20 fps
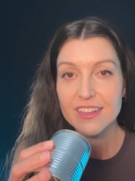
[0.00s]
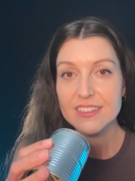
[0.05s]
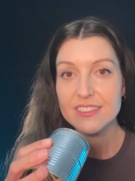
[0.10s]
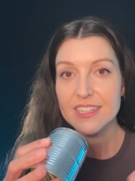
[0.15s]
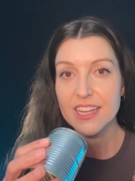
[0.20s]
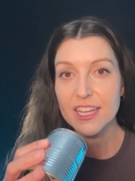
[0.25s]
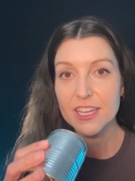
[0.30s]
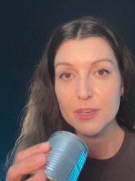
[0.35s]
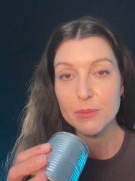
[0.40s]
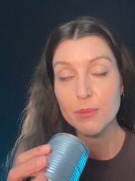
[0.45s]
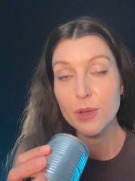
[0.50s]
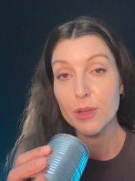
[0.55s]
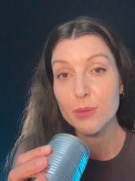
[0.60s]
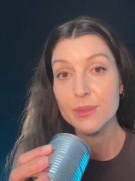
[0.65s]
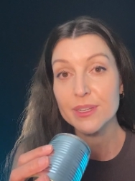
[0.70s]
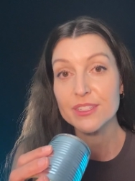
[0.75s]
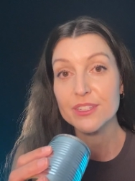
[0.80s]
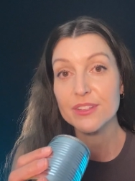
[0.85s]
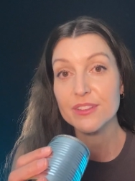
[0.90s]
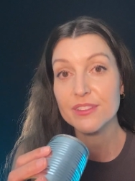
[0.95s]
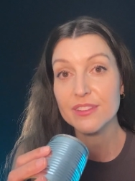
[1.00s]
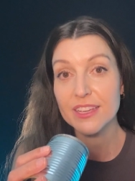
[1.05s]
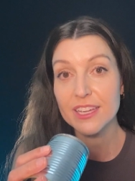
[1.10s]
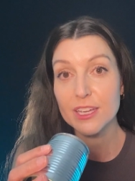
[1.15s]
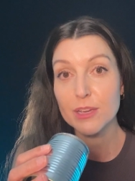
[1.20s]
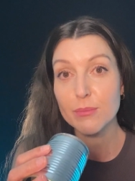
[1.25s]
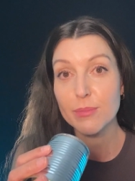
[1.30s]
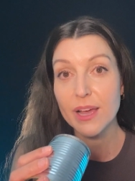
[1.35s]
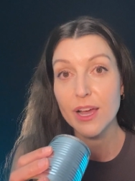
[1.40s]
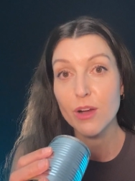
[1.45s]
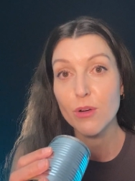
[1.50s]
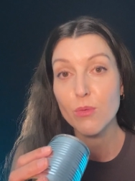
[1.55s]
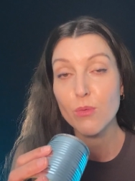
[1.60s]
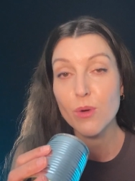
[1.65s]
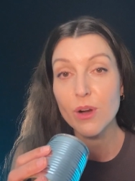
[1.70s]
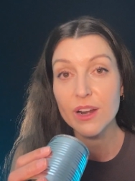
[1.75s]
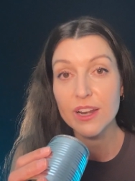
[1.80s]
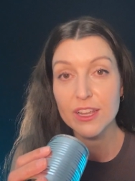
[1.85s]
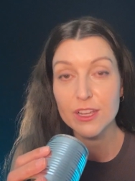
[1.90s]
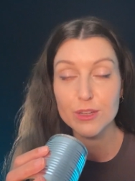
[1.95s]
Take a moment to think about
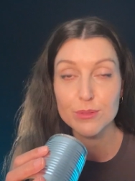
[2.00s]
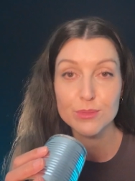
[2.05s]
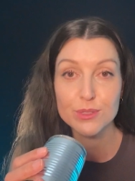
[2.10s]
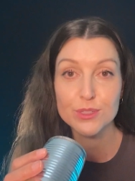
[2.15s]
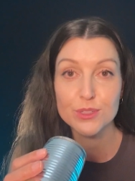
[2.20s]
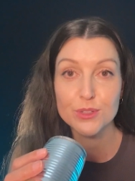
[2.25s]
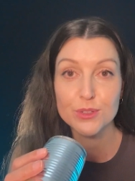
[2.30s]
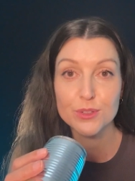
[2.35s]
what helps